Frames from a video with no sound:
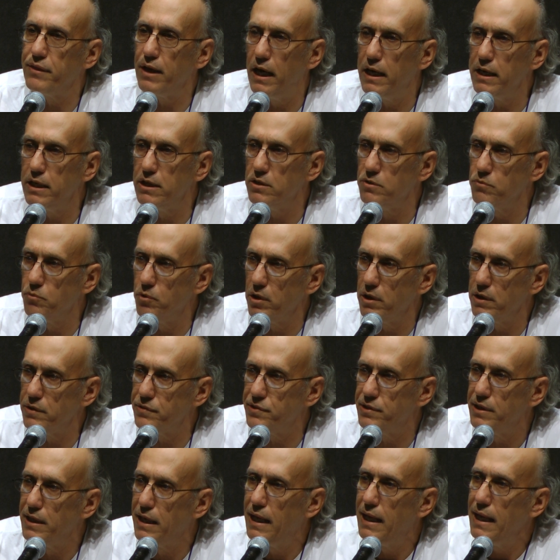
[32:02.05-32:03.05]
Iron
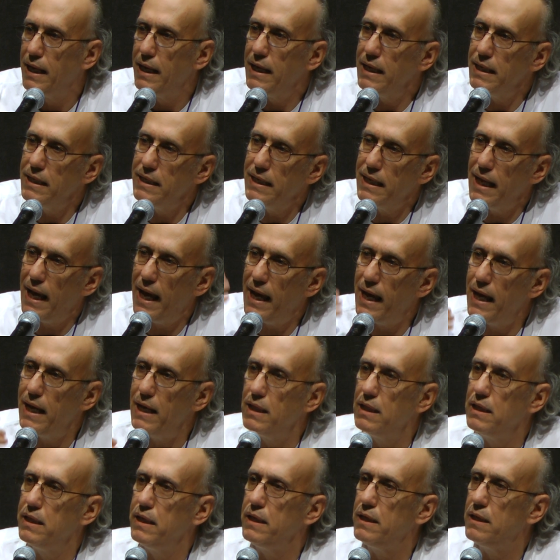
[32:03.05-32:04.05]
Works and
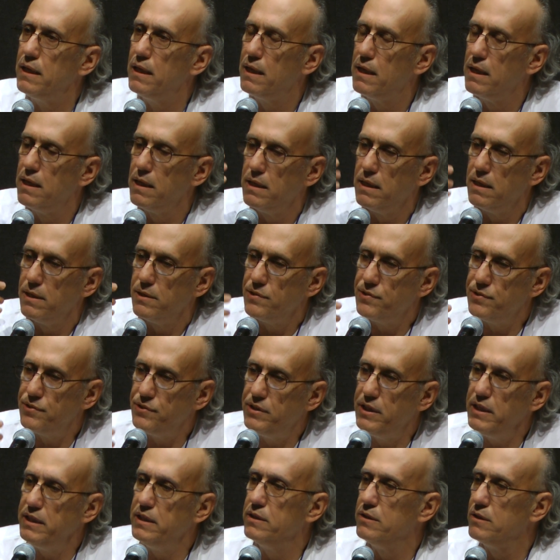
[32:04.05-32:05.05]
inhaling
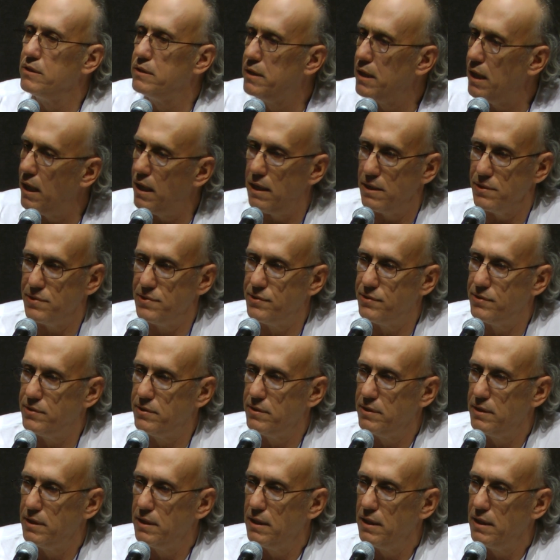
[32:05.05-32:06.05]
steel
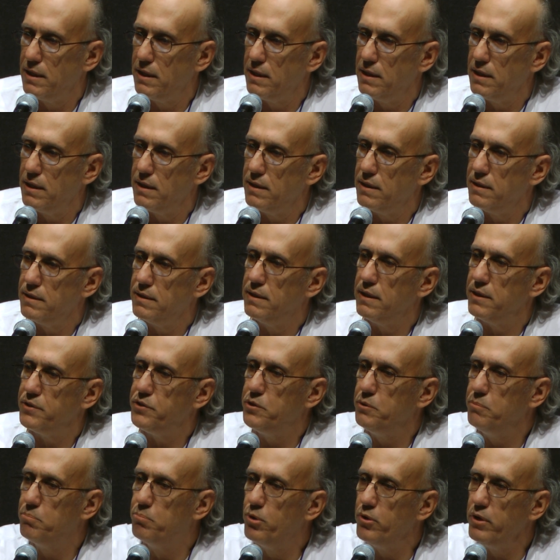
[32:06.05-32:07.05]
dust
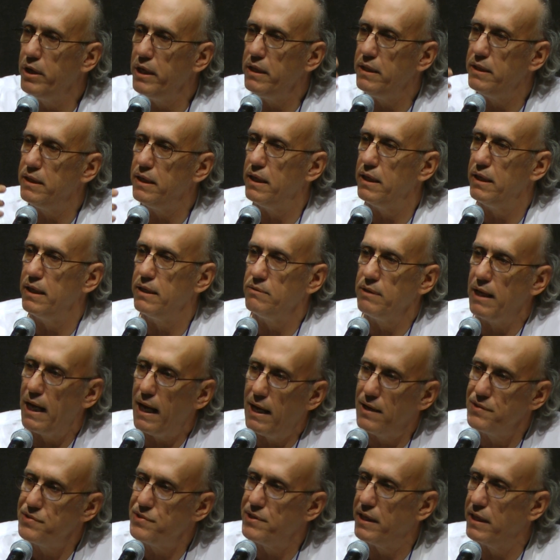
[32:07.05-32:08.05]
that you breathe in
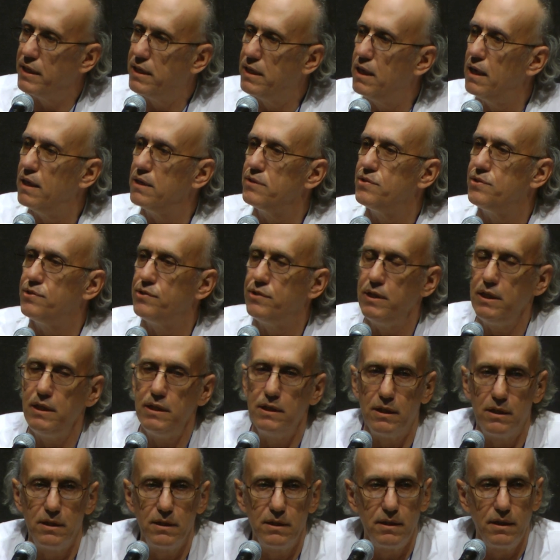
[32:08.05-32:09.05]
as they cut
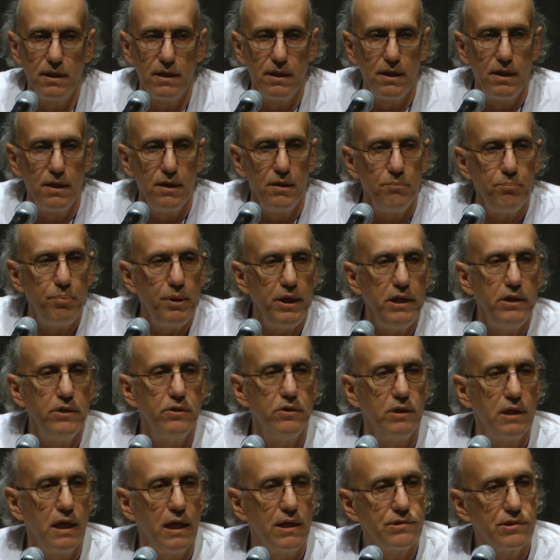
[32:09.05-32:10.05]
steel,
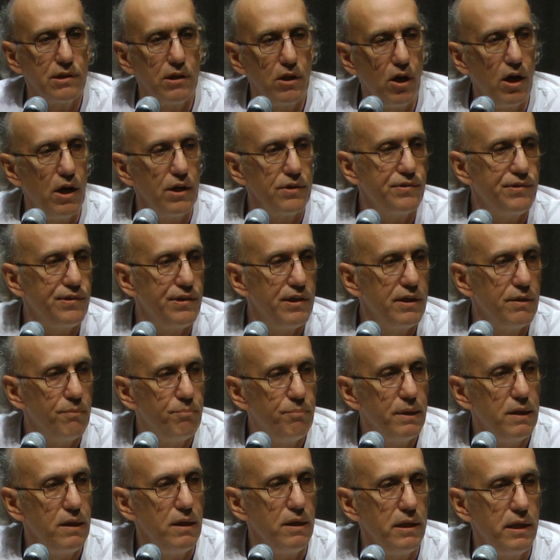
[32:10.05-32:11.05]
Peter has lost the
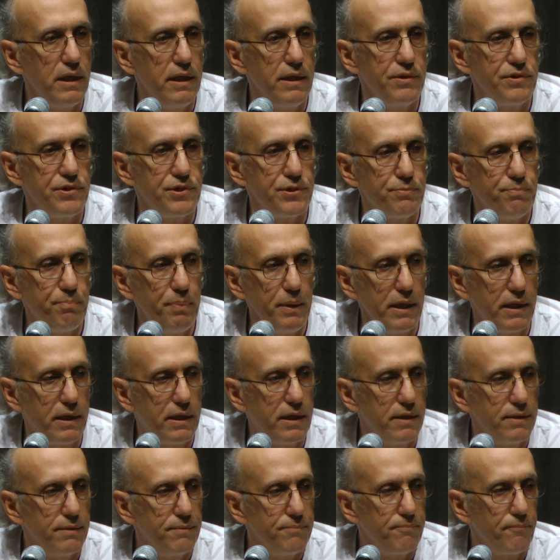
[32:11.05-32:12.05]
ability to
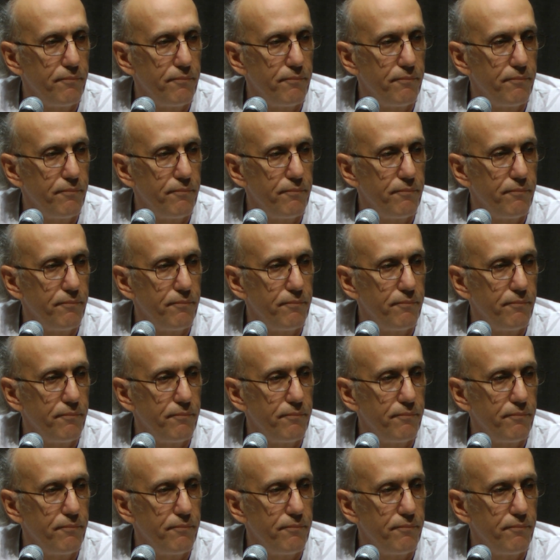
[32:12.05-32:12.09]
speak.